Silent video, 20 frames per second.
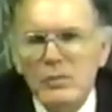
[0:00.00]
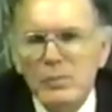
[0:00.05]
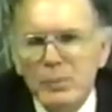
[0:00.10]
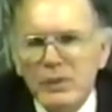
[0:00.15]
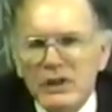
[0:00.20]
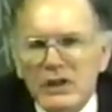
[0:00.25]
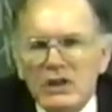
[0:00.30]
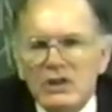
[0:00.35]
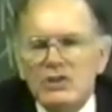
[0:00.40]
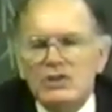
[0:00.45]

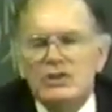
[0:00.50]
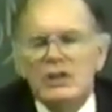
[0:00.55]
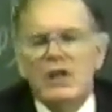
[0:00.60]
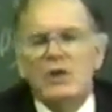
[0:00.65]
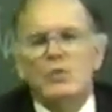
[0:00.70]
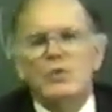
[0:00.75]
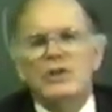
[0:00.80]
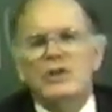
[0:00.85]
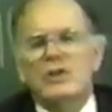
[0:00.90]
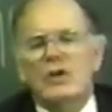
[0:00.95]
piece that
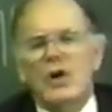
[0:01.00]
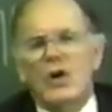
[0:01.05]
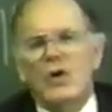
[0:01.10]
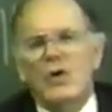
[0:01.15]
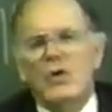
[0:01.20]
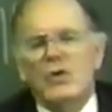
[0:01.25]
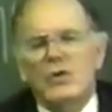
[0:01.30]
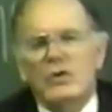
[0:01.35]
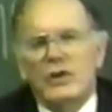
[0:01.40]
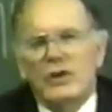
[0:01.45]
we
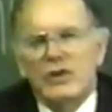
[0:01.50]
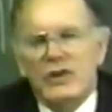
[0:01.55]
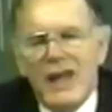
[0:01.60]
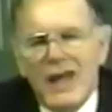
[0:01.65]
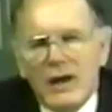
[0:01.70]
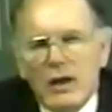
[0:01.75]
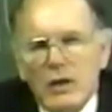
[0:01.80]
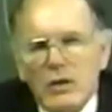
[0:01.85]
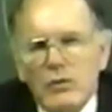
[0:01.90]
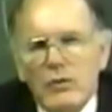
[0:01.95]
call the
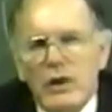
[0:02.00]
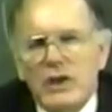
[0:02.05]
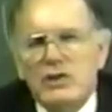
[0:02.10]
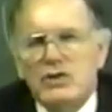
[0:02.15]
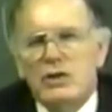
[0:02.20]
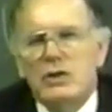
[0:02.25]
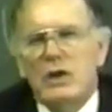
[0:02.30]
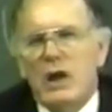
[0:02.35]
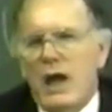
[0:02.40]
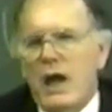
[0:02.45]

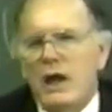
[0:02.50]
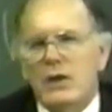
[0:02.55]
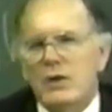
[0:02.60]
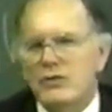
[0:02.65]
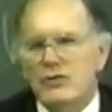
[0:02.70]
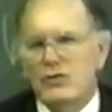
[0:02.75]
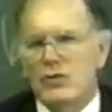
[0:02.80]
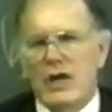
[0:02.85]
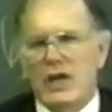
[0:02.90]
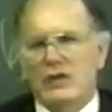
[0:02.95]
Declaration and
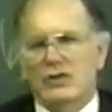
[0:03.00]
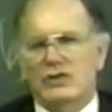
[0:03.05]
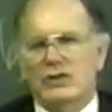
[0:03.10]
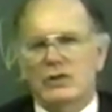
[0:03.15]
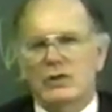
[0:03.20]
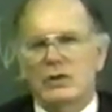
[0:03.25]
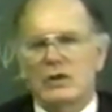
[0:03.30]
Address.